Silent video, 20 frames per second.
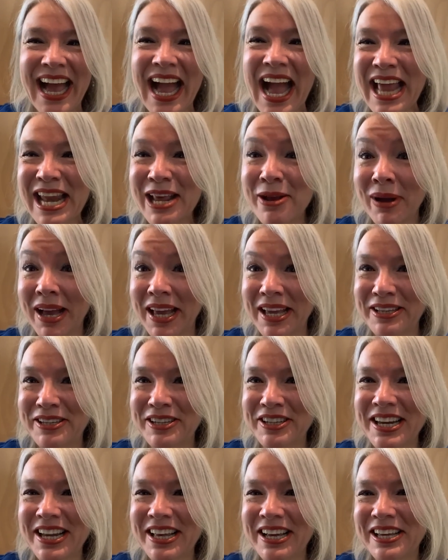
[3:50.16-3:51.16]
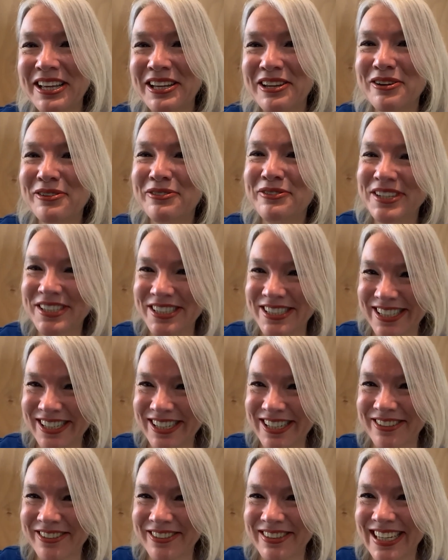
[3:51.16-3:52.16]
Anyway, good luck in your future
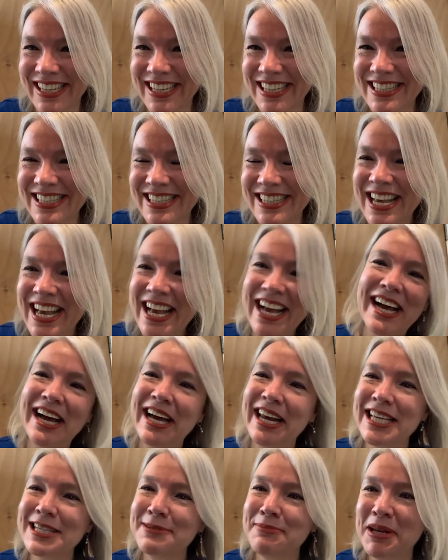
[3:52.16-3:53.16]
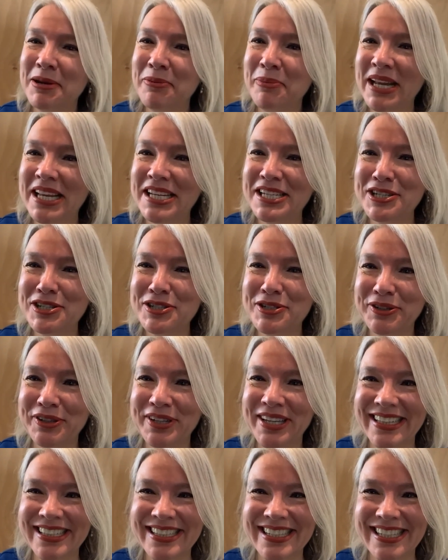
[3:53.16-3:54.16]
careers, and it's been a pleasure
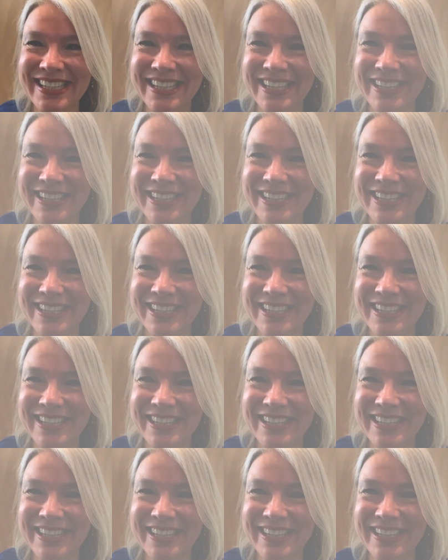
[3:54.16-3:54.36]
talking to